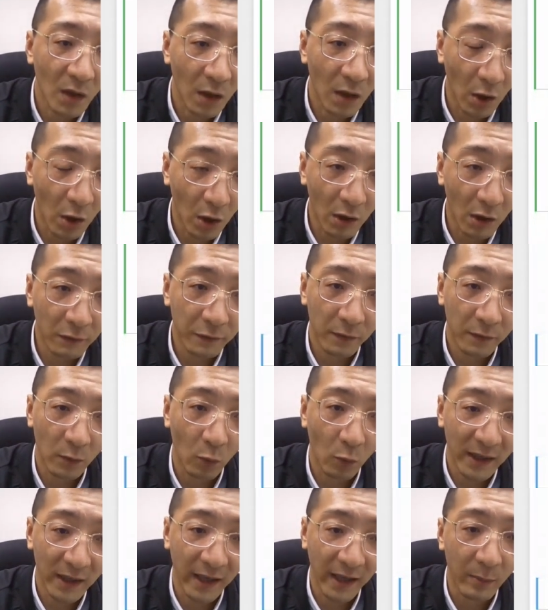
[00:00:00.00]
of
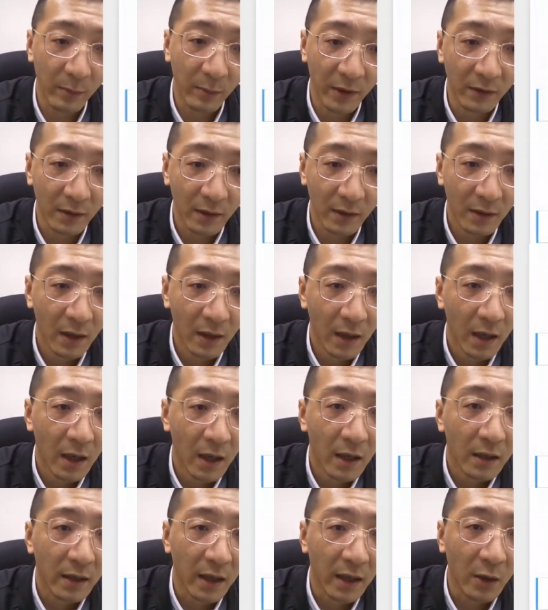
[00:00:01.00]
what happened,
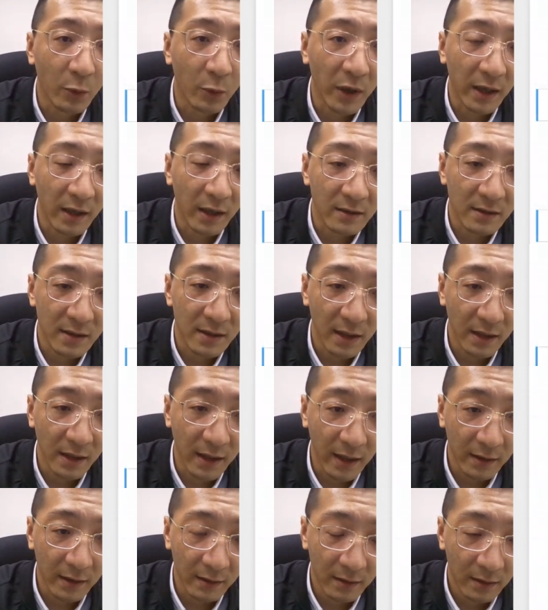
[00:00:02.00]
then we can say
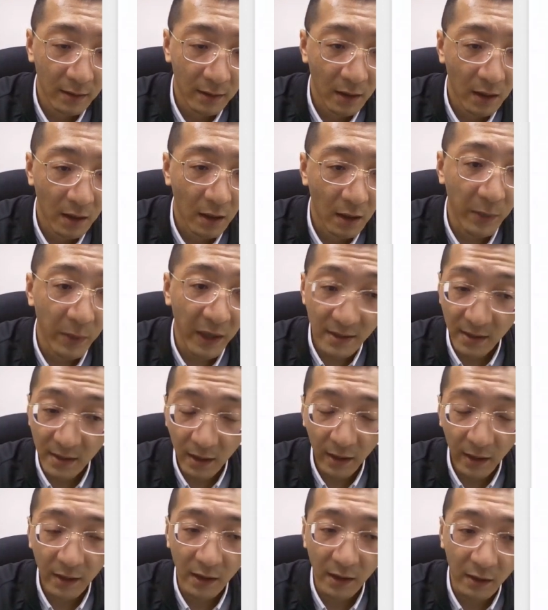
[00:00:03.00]
that
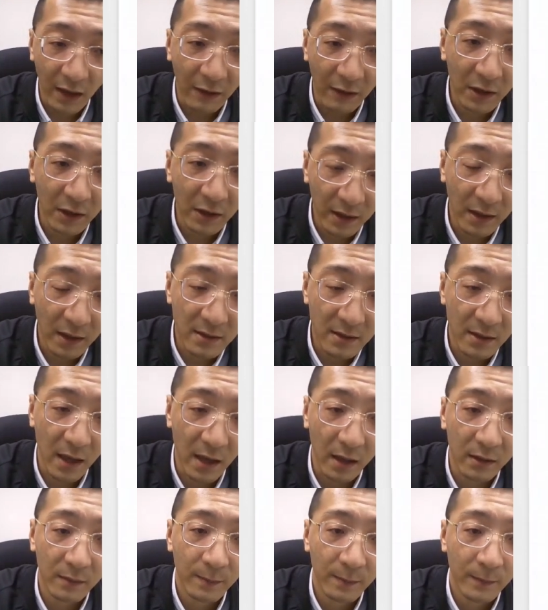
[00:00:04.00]
basically in our data
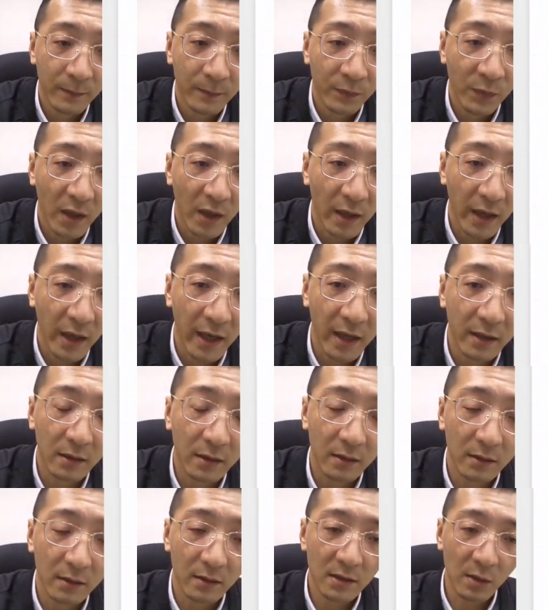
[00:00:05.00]
set,
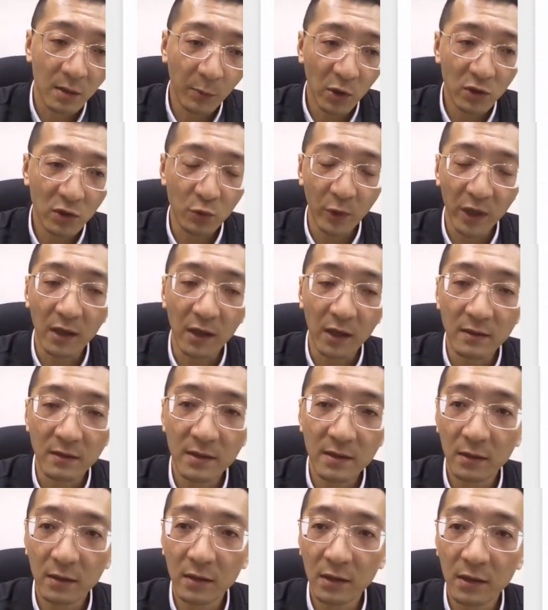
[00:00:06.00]
and suppose we
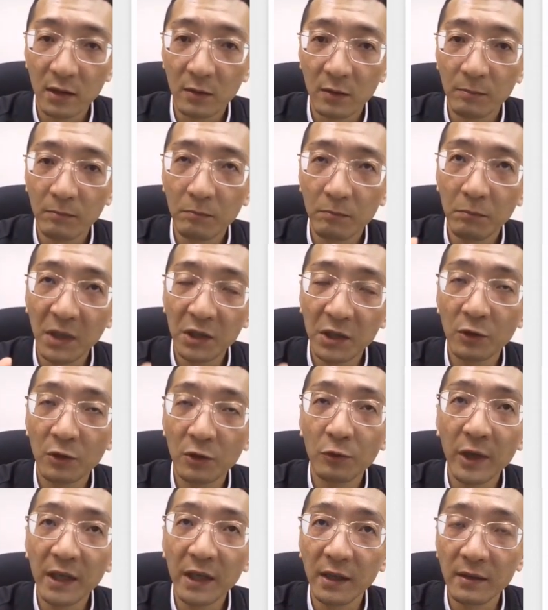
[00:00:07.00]
consider the meter
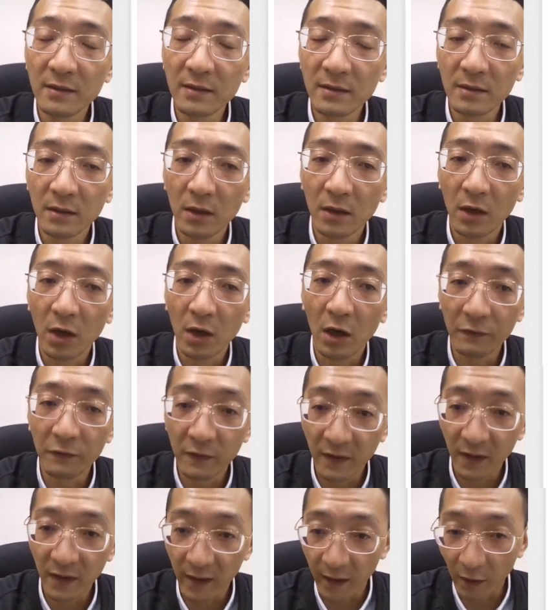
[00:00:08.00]
readings of
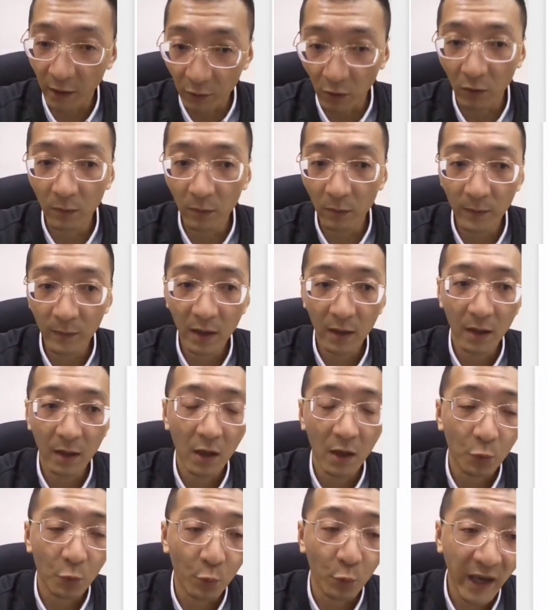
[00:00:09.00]
0,
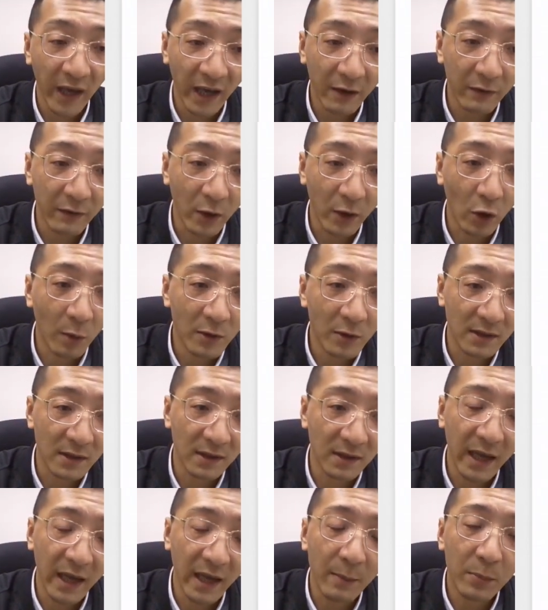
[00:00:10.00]
we have almost
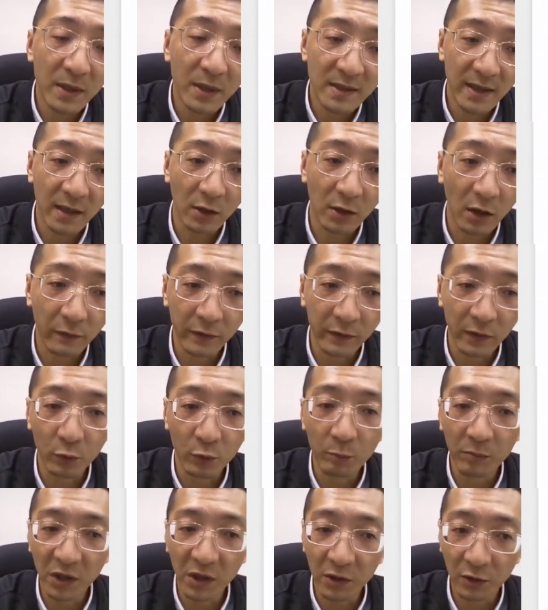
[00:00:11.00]
10% of the
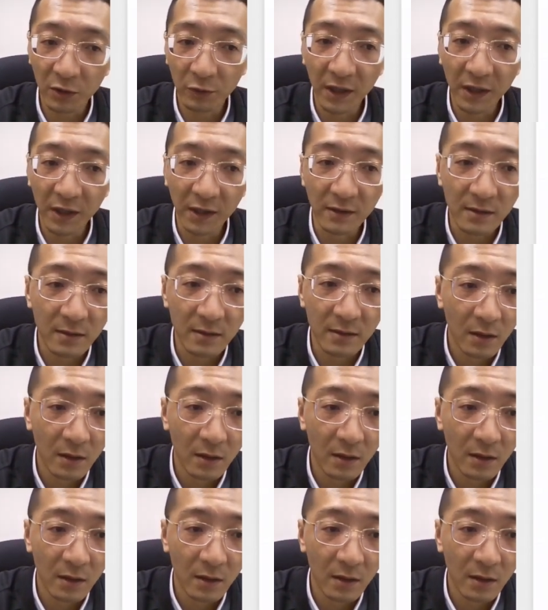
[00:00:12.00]
meter readings